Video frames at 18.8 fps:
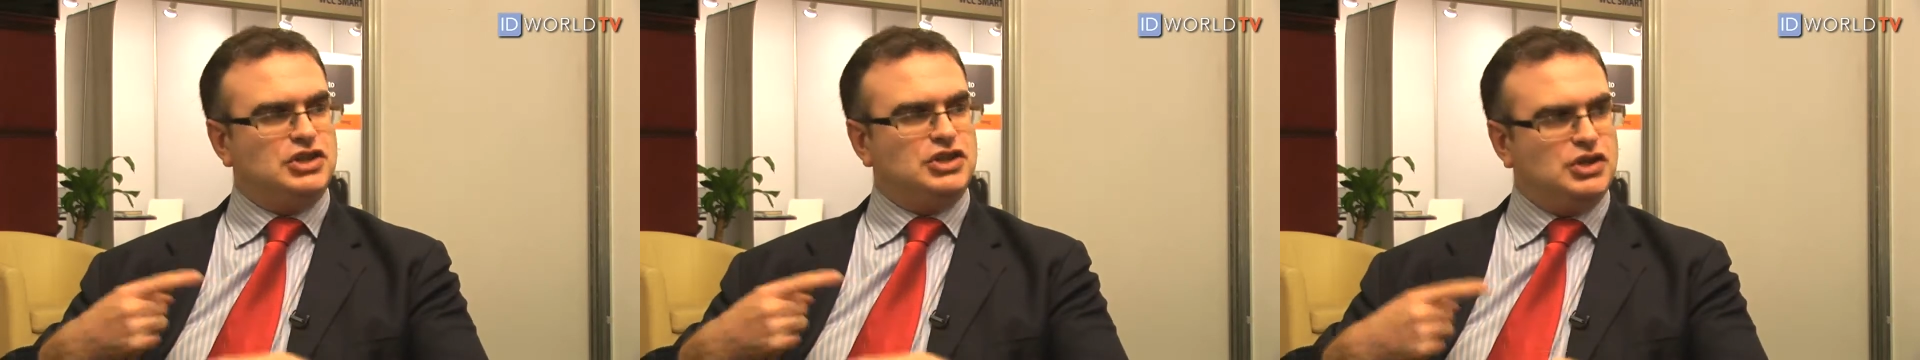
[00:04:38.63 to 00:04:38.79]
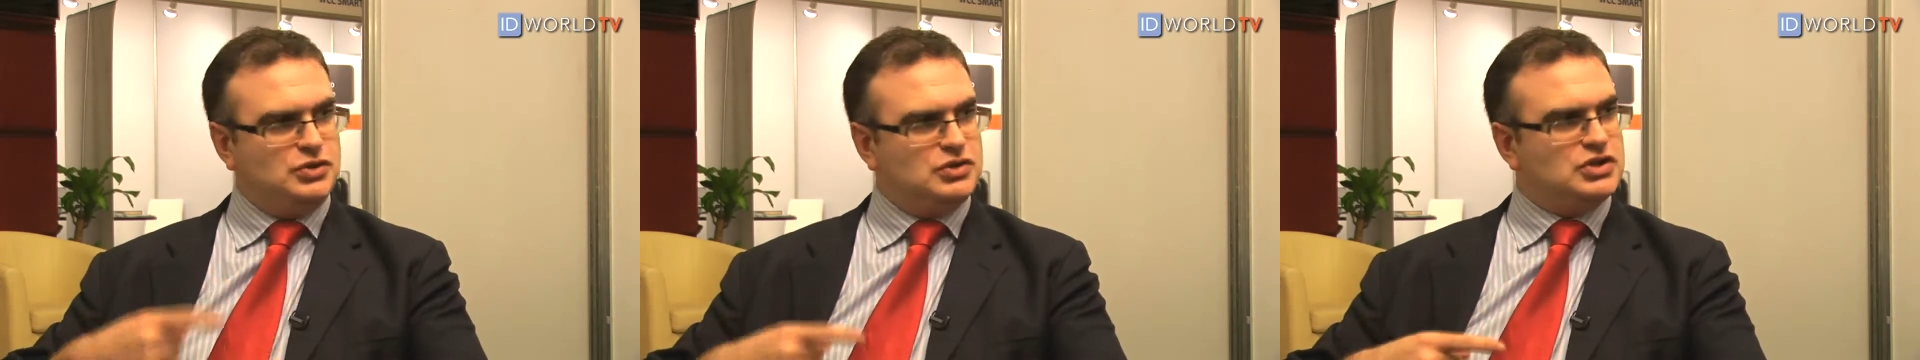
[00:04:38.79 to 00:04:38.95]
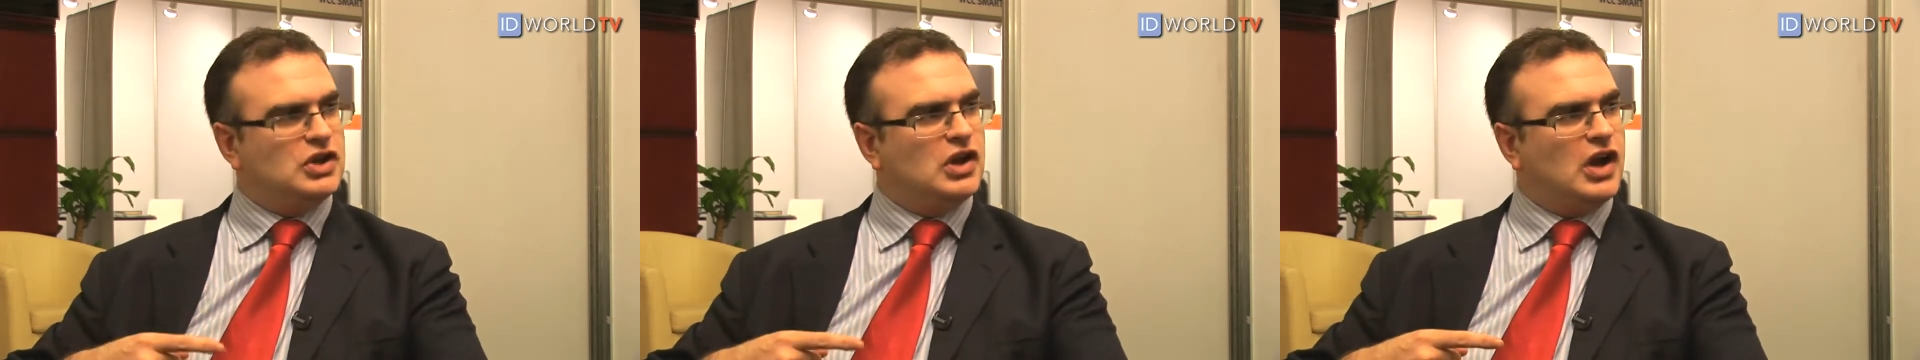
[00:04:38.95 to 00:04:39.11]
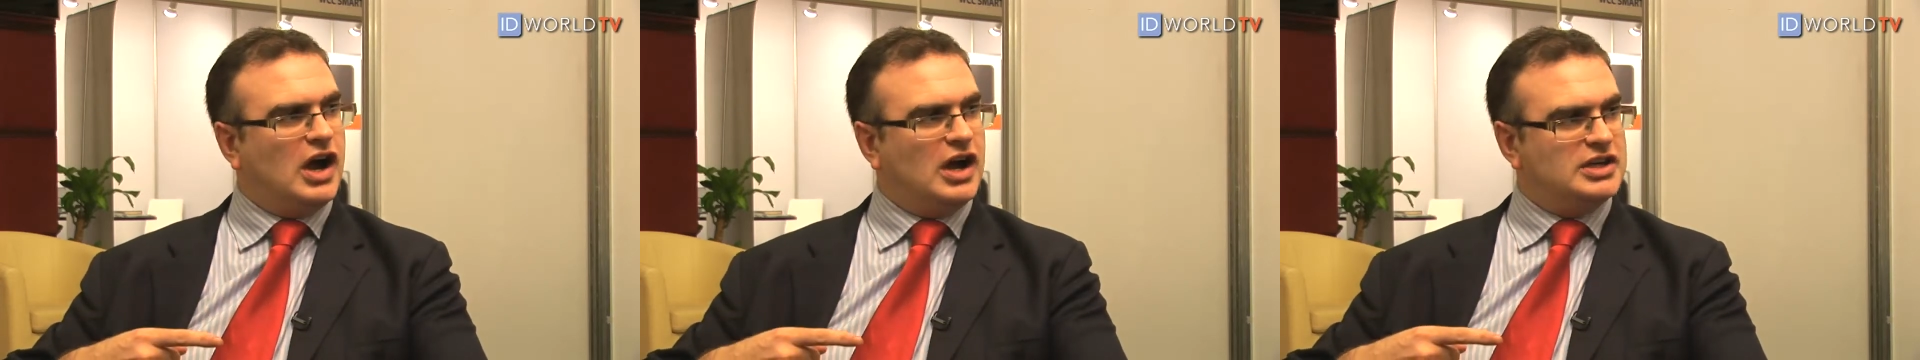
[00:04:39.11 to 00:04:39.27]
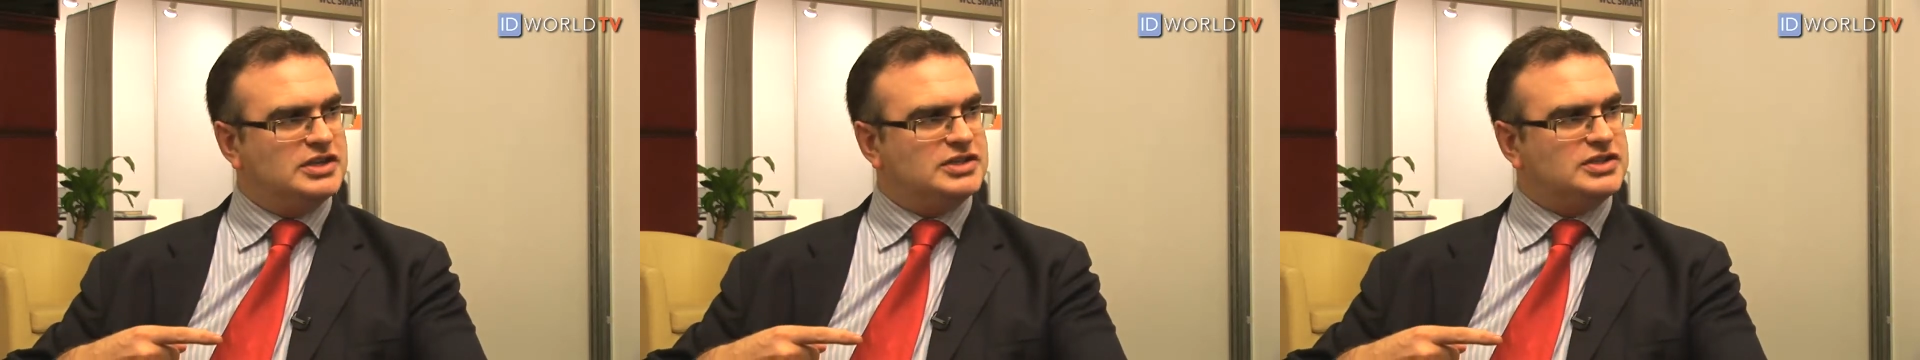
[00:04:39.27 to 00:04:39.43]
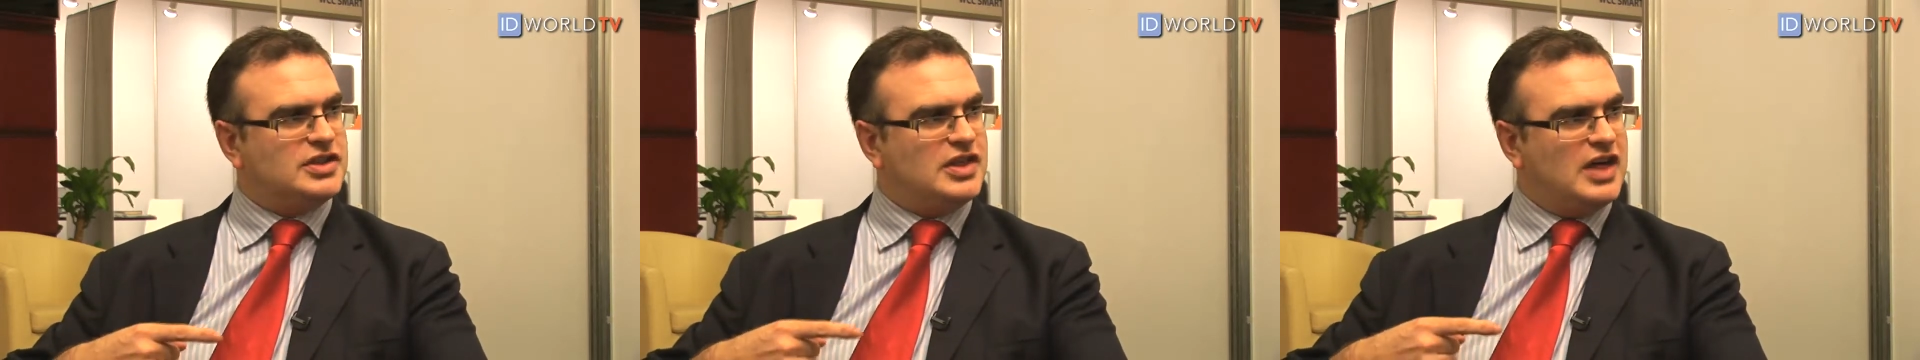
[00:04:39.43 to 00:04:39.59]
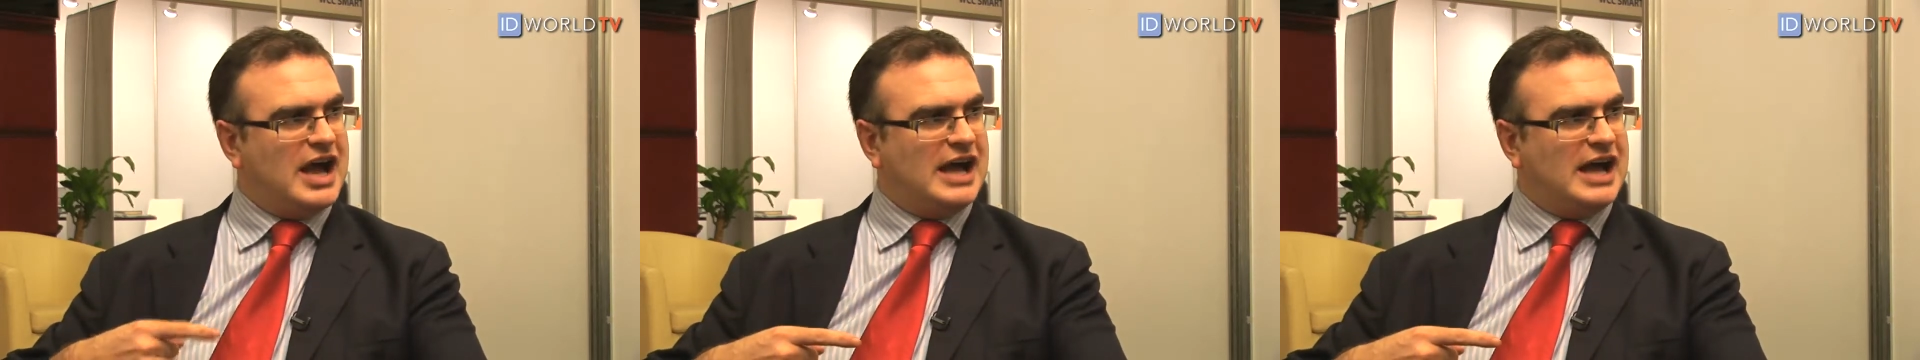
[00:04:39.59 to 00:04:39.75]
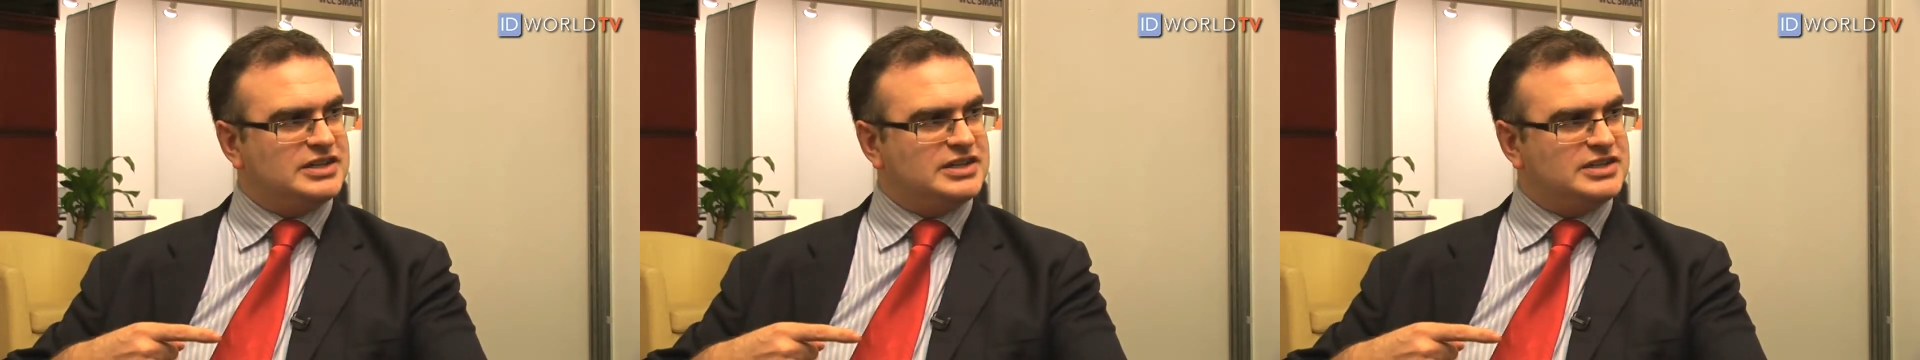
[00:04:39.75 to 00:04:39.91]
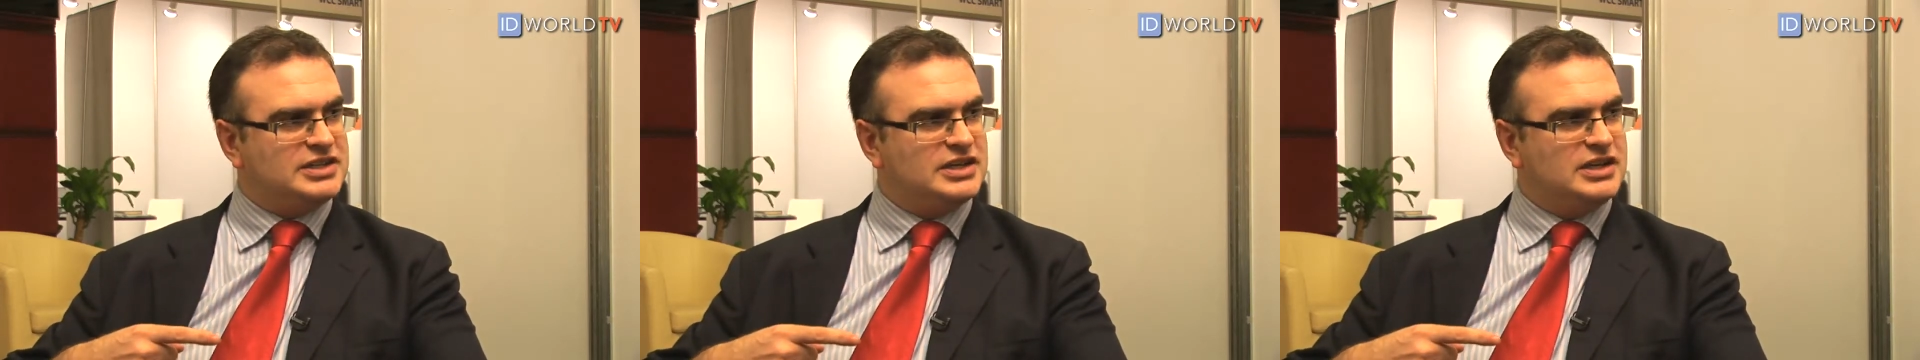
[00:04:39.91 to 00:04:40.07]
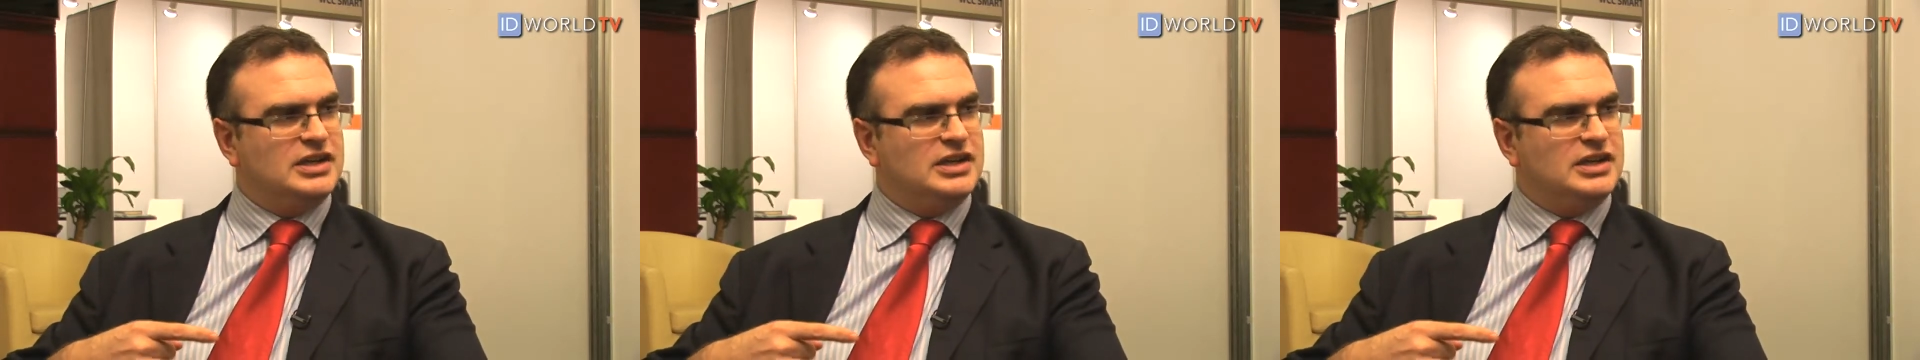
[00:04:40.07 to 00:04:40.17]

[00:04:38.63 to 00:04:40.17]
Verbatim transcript: utilise that